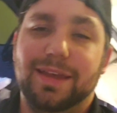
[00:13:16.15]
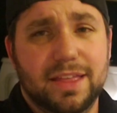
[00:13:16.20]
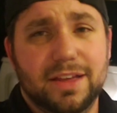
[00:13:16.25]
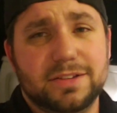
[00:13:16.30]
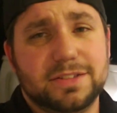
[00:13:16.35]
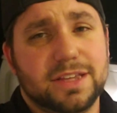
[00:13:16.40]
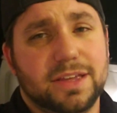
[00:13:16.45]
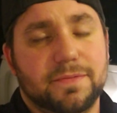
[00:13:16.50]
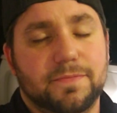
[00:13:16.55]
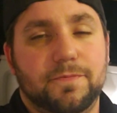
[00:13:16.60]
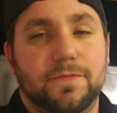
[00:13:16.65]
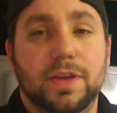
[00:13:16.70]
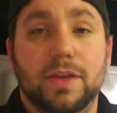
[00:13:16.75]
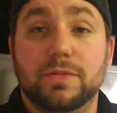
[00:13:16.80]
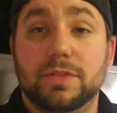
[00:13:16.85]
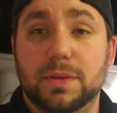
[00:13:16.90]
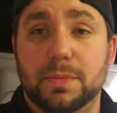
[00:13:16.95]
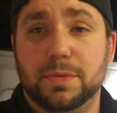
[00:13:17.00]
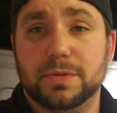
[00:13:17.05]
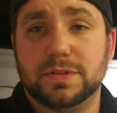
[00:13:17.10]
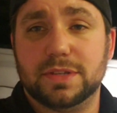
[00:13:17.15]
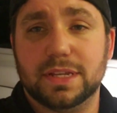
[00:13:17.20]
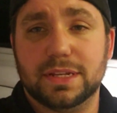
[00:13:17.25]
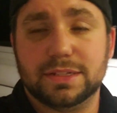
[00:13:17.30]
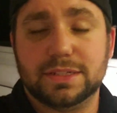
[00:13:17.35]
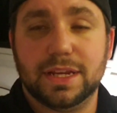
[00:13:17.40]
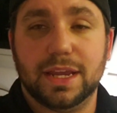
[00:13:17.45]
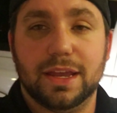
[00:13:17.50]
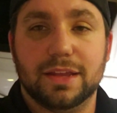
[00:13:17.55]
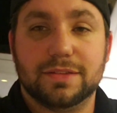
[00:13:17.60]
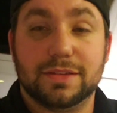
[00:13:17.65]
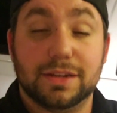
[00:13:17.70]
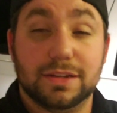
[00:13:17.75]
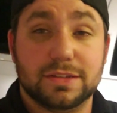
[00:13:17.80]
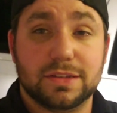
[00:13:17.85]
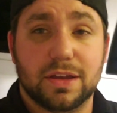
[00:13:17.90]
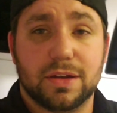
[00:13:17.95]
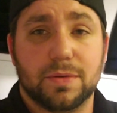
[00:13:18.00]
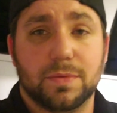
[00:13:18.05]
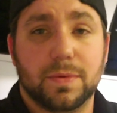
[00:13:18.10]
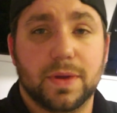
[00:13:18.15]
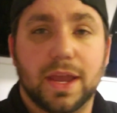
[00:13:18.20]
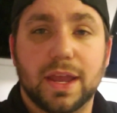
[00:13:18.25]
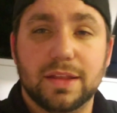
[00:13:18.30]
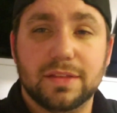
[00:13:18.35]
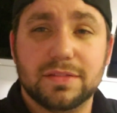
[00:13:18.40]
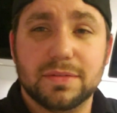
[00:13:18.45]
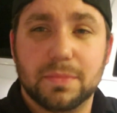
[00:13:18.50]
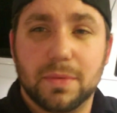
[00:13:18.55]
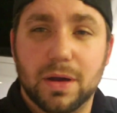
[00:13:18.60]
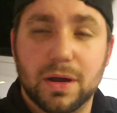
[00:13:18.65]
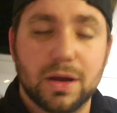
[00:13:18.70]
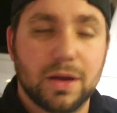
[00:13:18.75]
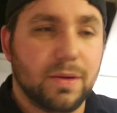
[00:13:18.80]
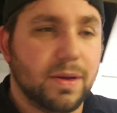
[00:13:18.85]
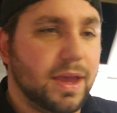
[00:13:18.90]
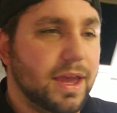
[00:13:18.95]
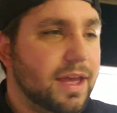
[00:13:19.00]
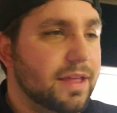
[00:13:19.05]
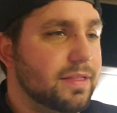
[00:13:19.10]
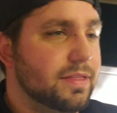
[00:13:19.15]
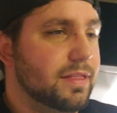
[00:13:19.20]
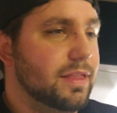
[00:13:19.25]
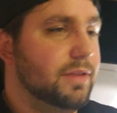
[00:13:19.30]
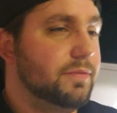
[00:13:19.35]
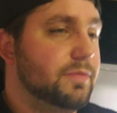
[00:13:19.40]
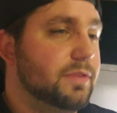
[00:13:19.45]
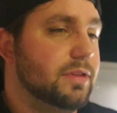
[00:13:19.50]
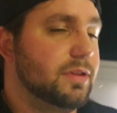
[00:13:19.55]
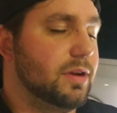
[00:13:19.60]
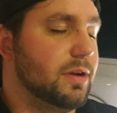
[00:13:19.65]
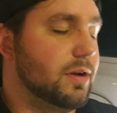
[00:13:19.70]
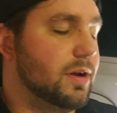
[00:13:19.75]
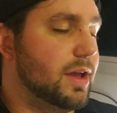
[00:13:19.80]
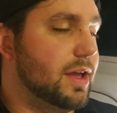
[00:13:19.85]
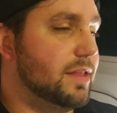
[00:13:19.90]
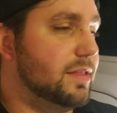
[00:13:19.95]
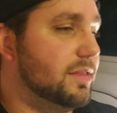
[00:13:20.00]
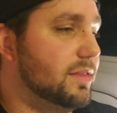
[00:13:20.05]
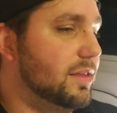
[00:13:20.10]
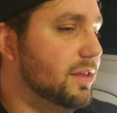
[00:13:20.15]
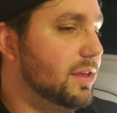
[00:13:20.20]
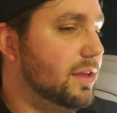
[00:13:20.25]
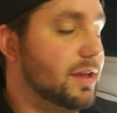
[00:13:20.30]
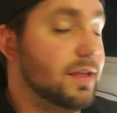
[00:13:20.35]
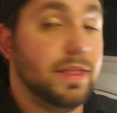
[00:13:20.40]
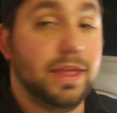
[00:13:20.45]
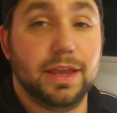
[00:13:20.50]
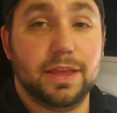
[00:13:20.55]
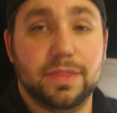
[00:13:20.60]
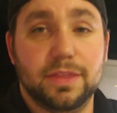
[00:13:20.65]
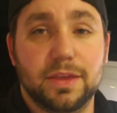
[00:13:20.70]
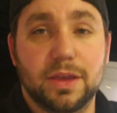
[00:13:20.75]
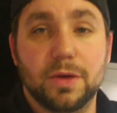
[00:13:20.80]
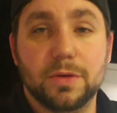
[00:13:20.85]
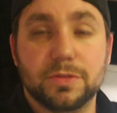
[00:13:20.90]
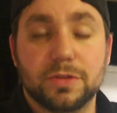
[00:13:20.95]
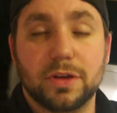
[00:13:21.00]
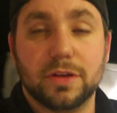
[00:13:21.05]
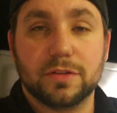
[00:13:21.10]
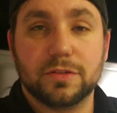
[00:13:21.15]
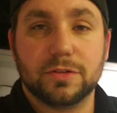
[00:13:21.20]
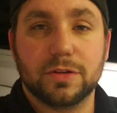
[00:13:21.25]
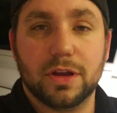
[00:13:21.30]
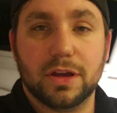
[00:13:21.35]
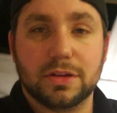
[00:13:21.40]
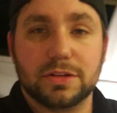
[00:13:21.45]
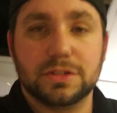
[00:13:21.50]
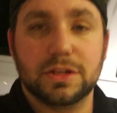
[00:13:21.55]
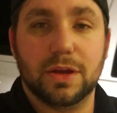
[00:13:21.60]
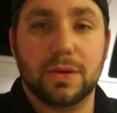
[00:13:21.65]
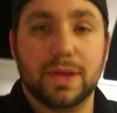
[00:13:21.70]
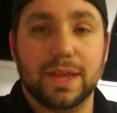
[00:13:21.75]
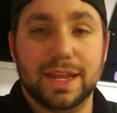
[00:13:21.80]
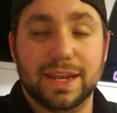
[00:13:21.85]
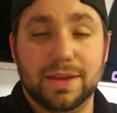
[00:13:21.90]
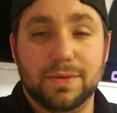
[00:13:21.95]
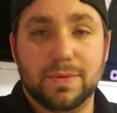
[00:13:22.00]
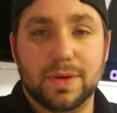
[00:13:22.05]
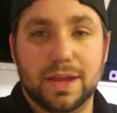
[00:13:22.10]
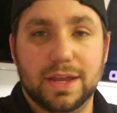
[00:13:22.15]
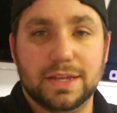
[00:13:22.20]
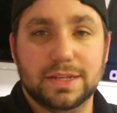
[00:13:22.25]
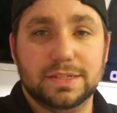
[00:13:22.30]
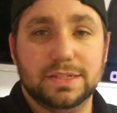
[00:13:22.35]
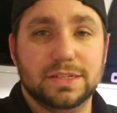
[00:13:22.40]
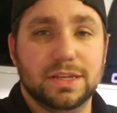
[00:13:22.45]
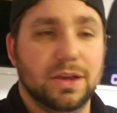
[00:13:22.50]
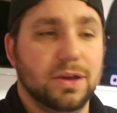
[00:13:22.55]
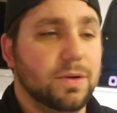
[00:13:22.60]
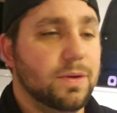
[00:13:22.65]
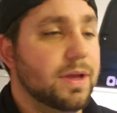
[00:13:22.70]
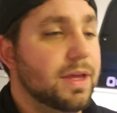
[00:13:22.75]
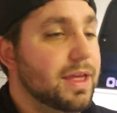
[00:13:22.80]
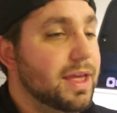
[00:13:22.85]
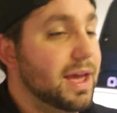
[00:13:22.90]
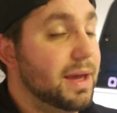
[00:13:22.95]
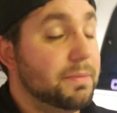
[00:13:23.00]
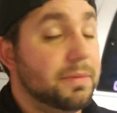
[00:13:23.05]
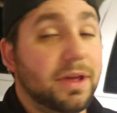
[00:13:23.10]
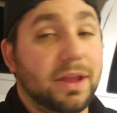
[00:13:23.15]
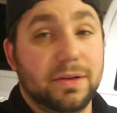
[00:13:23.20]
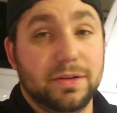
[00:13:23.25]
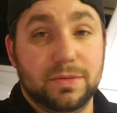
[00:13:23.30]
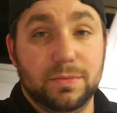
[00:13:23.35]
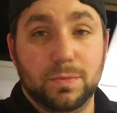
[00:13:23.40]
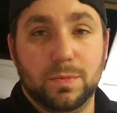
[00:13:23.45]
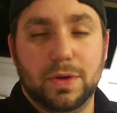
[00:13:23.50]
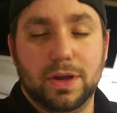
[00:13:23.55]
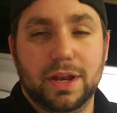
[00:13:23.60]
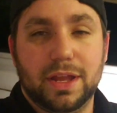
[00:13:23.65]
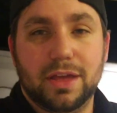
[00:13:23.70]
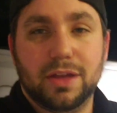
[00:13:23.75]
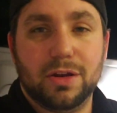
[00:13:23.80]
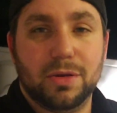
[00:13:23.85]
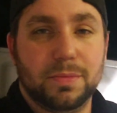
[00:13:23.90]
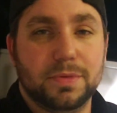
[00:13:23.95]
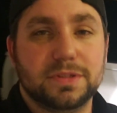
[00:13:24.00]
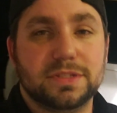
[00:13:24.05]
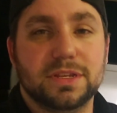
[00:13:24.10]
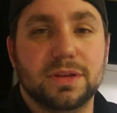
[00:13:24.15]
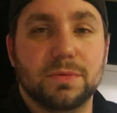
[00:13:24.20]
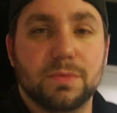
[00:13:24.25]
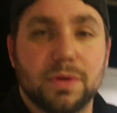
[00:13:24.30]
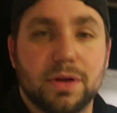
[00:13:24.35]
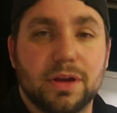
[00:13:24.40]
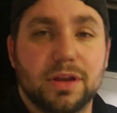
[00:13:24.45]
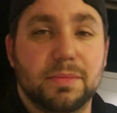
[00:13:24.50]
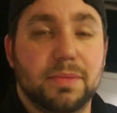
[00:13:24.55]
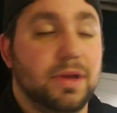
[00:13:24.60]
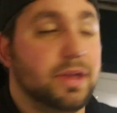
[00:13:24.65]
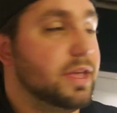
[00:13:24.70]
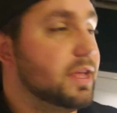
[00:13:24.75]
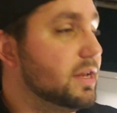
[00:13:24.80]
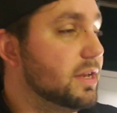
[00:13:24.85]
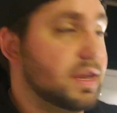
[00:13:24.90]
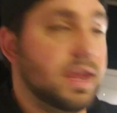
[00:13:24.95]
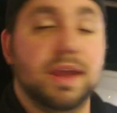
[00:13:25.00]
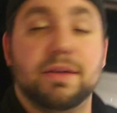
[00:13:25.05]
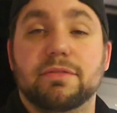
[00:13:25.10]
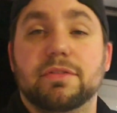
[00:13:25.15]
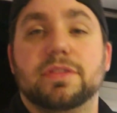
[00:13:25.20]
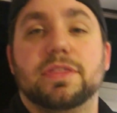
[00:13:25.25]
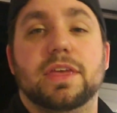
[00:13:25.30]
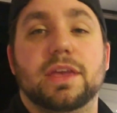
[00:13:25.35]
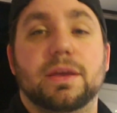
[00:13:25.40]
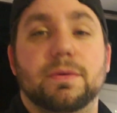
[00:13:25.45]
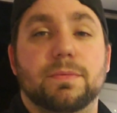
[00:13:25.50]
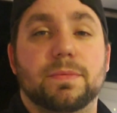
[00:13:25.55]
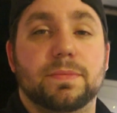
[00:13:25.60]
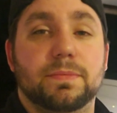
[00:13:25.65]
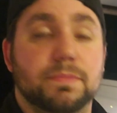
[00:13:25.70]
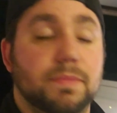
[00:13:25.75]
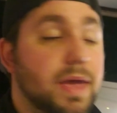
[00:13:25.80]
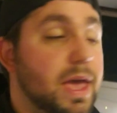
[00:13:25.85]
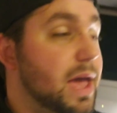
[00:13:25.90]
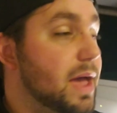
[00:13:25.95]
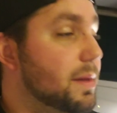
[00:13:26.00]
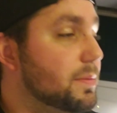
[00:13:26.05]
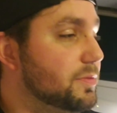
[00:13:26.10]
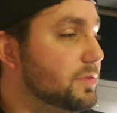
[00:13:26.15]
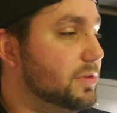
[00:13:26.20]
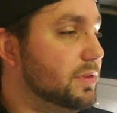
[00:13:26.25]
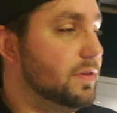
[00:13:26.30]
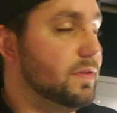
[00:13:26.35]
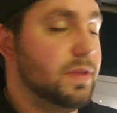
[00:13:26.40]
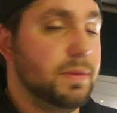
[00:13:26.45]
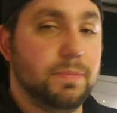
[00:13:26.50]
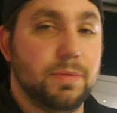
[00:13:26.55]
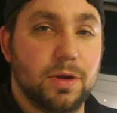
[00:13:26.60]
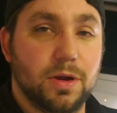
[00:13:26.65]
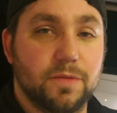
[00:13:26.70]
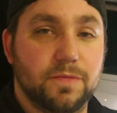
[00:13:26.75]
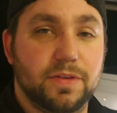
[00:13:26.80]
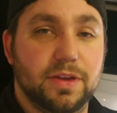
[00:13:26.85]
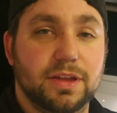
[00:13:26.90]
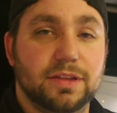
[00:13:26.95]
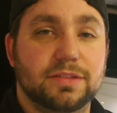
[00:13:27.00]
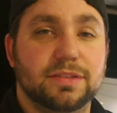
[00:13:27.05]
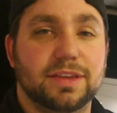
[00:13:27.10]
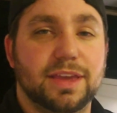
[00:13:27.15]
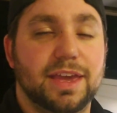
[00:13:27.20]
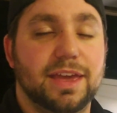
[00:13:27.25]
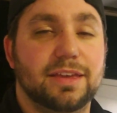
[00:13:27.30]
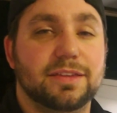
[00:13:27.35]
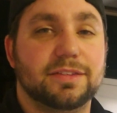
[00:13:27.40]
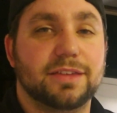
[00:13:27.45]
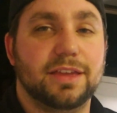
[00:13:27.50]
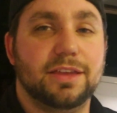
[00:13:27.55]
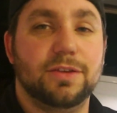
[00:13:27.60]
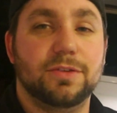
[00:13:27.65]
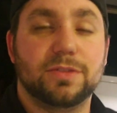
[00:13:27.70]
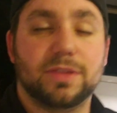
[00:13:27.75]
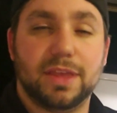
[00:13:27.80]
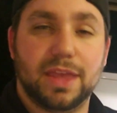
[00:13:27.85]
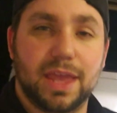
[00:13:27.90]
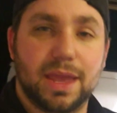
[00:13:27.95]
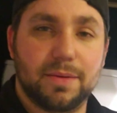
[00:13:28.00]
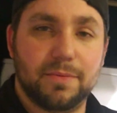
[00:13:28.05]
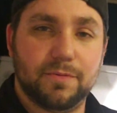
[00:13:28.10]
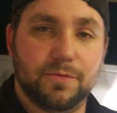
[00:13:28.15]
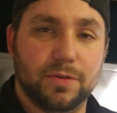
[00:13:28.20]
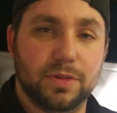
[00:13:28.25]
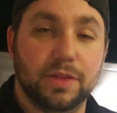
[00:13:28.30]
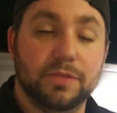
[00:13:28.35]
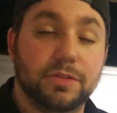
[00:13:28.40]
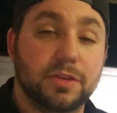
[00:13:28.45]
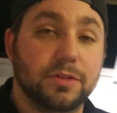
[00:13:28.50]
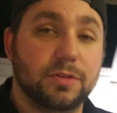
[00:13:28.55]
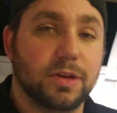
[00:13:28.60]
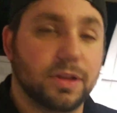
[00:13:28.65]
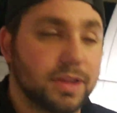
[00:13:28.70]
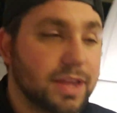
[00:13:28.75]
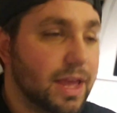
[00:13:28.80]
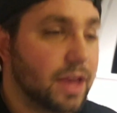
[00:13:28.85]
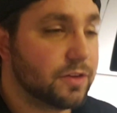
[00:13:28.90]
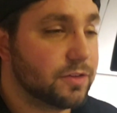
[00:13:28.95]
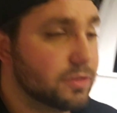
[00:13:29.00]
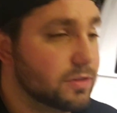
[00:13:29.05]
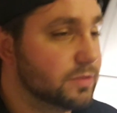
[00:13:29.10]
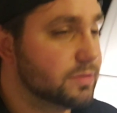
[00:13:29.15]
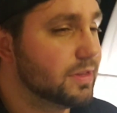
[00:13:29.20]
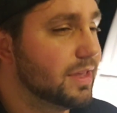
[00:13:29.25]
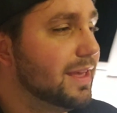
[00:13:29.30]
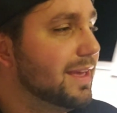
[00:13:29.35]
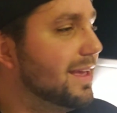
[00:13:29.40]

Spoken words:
There's a 50% chance that it's going to rain tomorrow at the Lake of the Ozarks truck show anyway, so I'm not 100% worried about getting everything absolutely perfect as I usually am for Lifted Truck Nationals,